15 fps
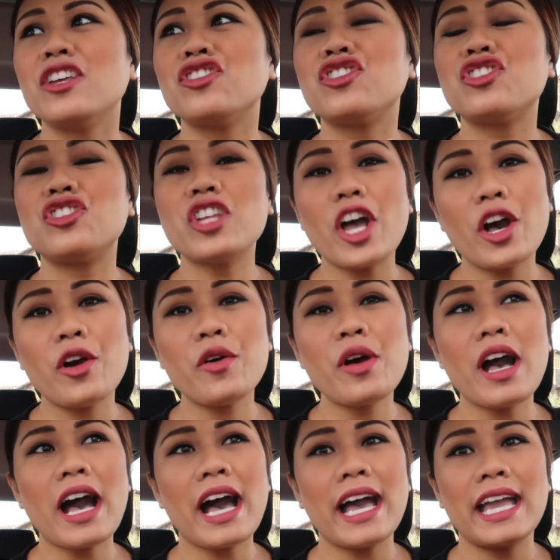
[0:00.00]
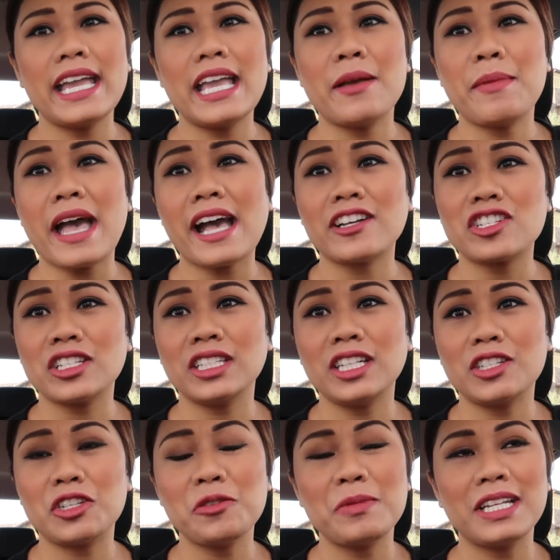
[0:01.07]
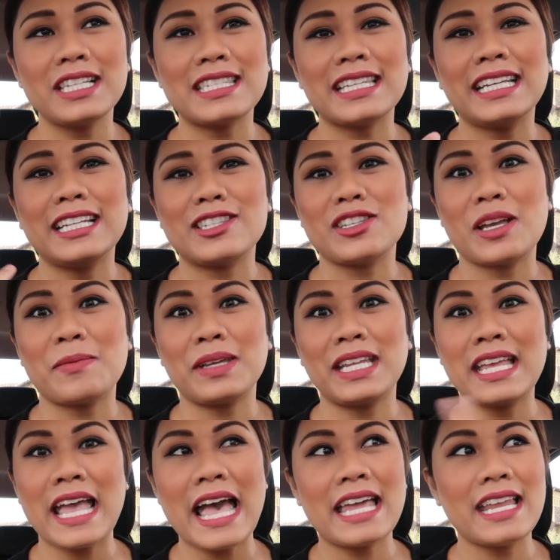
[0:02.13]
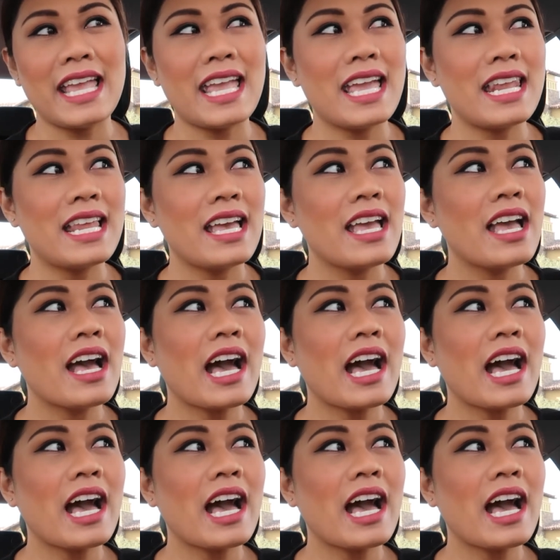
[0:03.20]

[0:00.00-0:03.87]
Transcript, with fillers: So I am actually 2 minutes late, so I'm gonna head in.